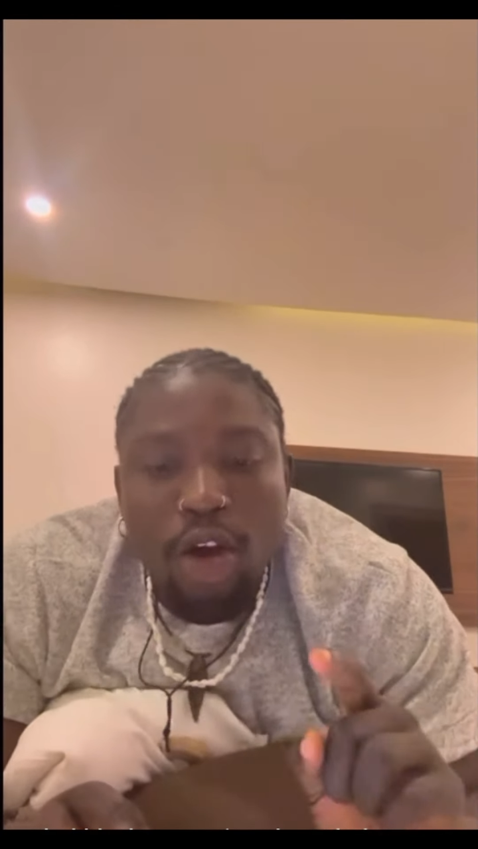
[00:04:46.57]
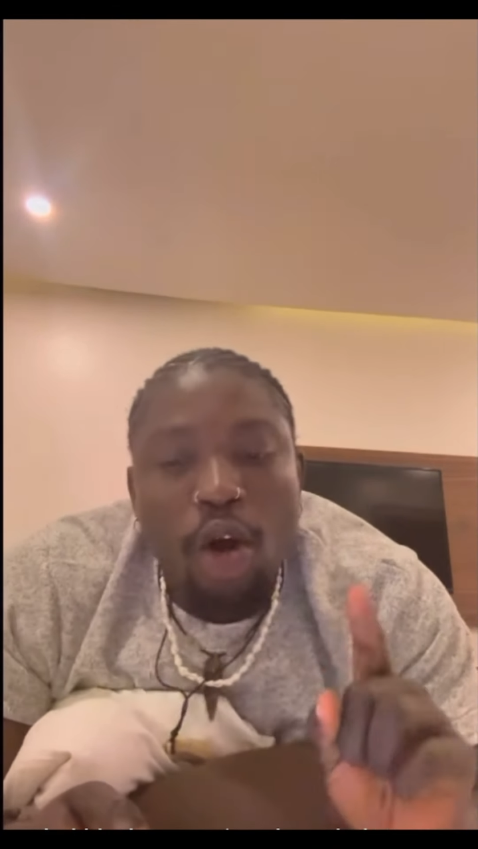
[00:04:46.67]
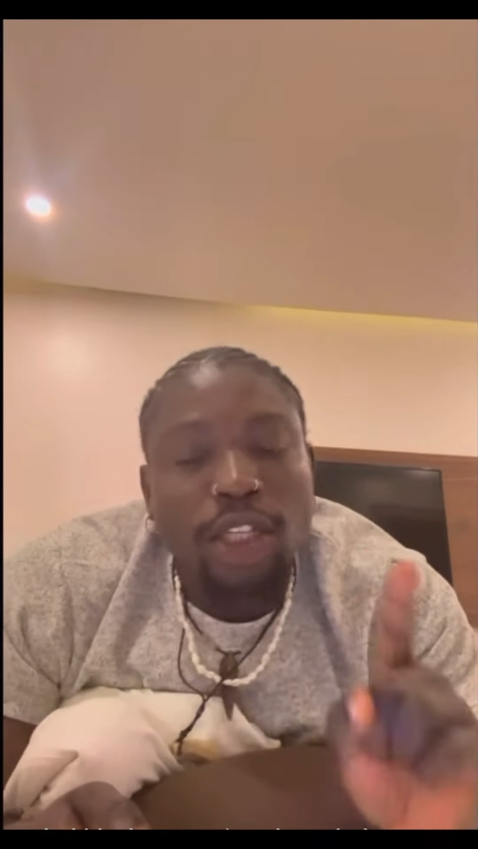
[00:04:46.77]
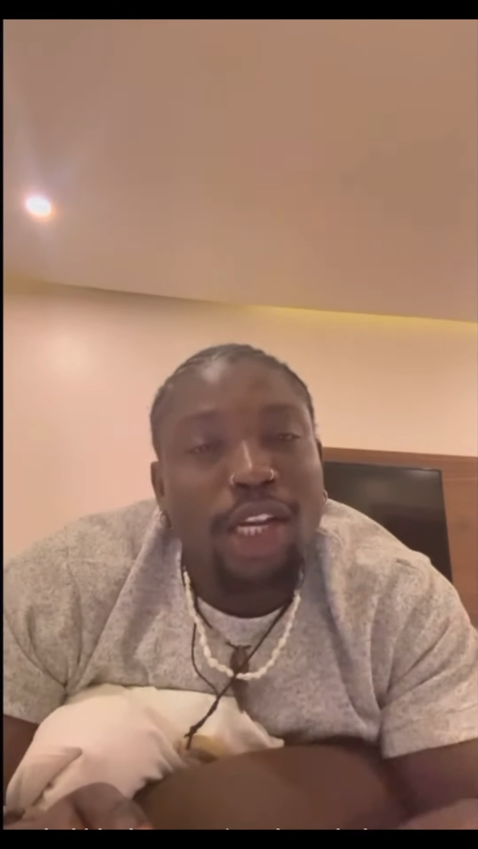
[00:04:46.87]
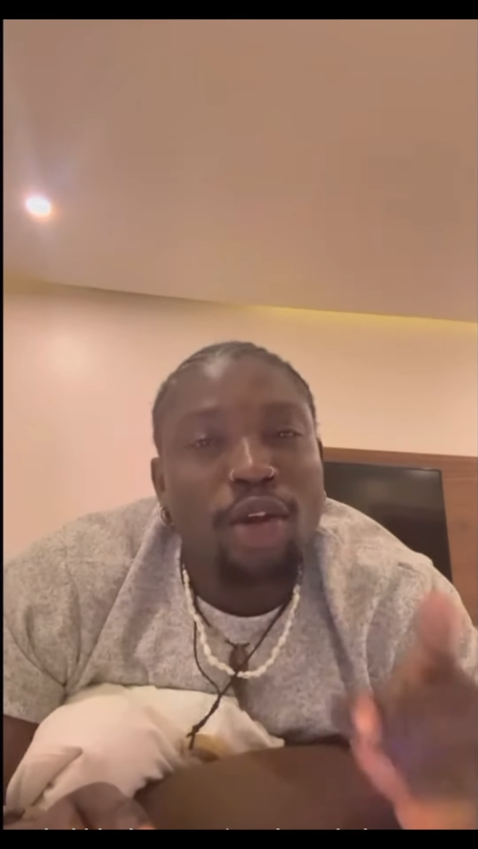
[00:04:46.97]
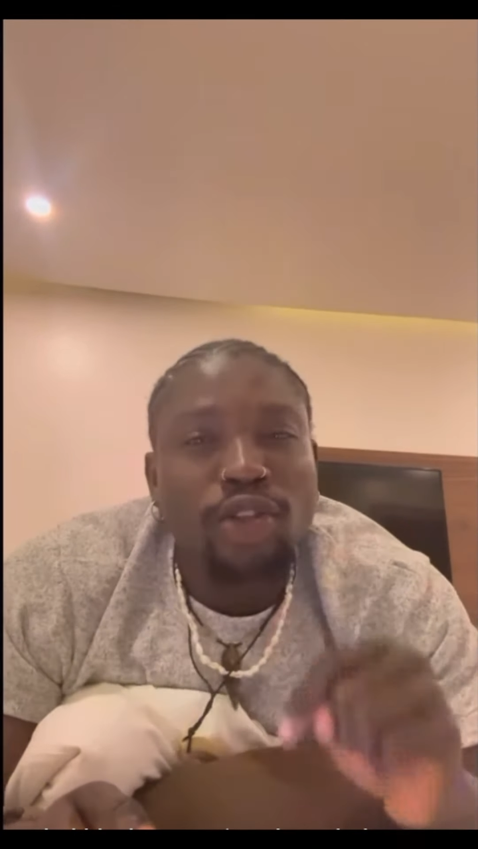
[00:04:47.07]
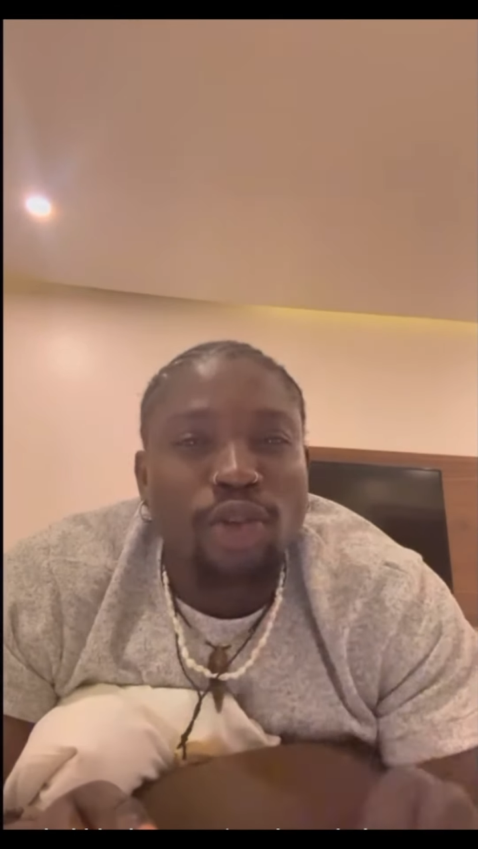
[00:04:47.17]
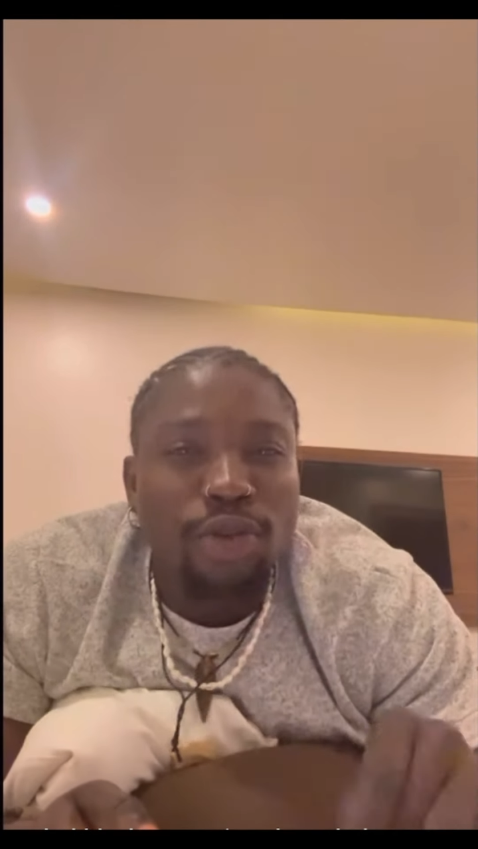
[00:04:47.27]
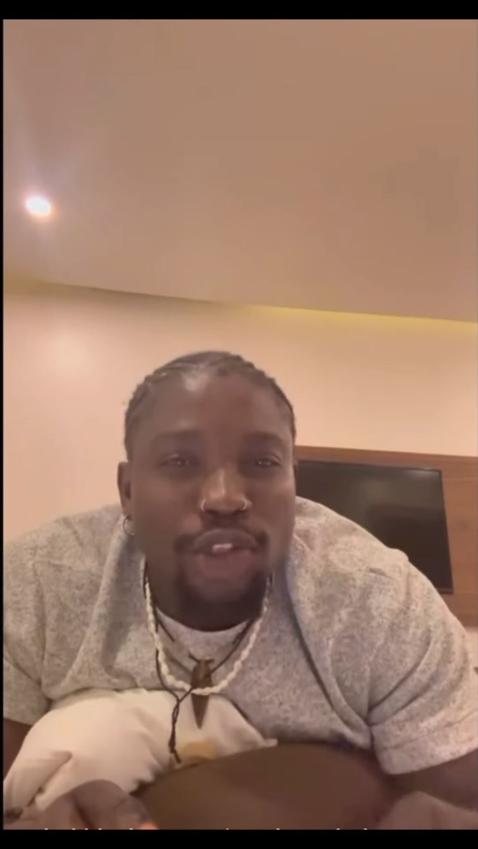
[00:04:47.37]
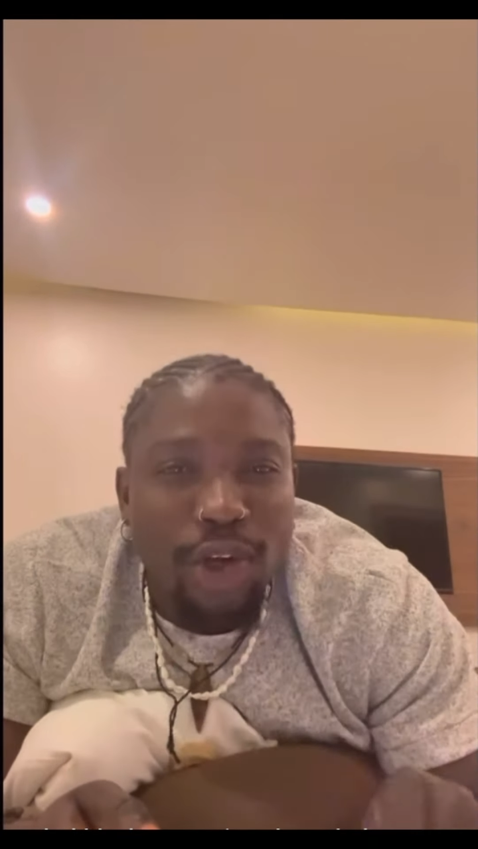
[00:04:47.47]
Cut the long
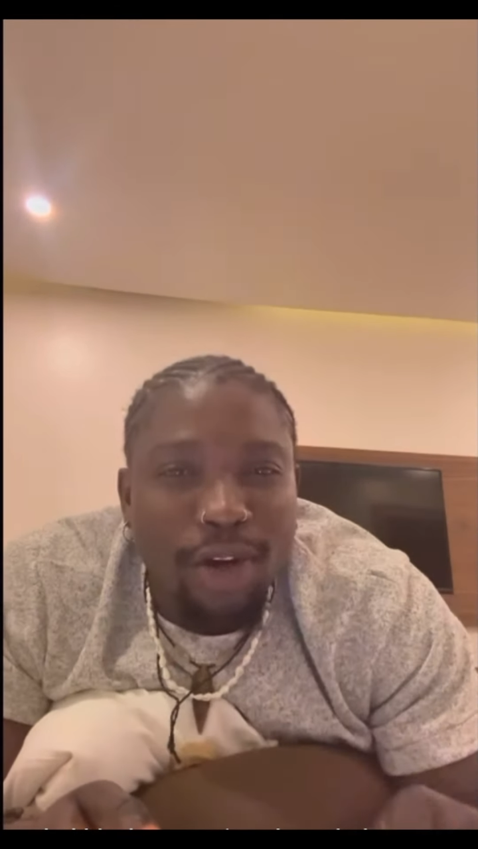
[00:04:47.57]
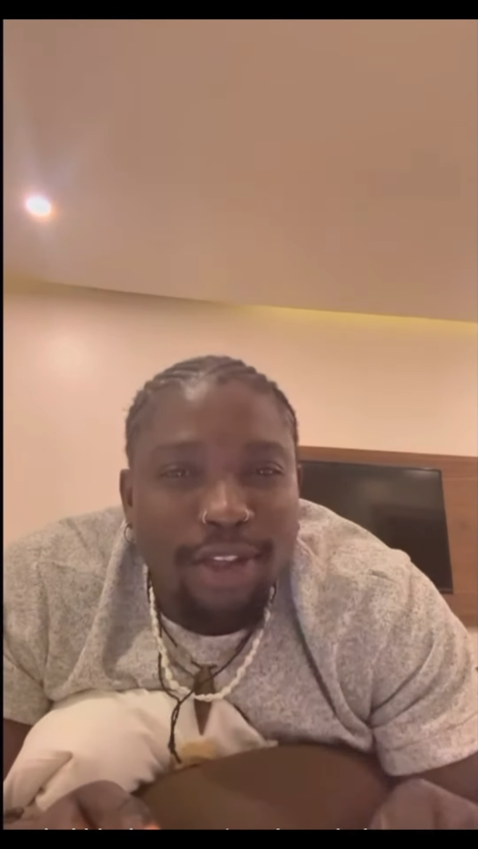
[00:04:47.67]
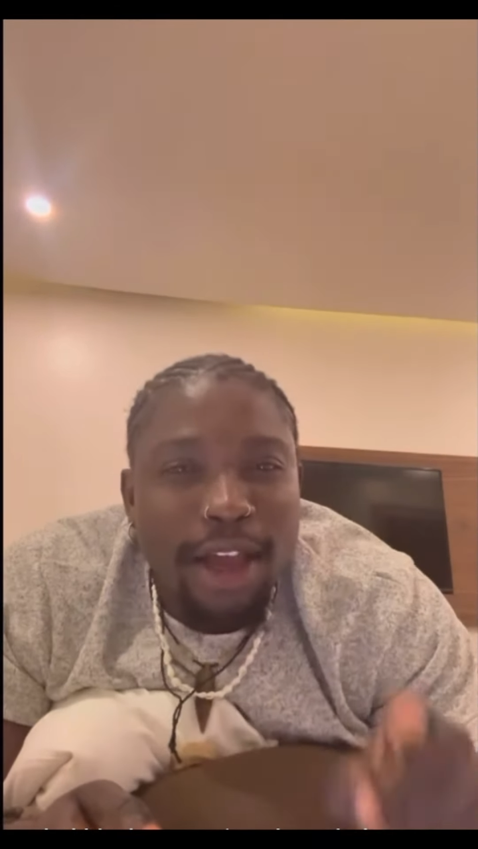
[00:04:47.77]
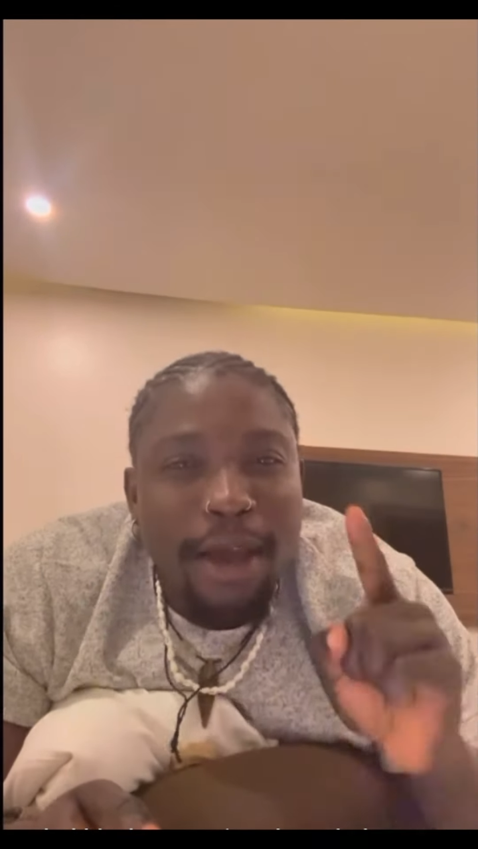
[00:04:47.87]
story short,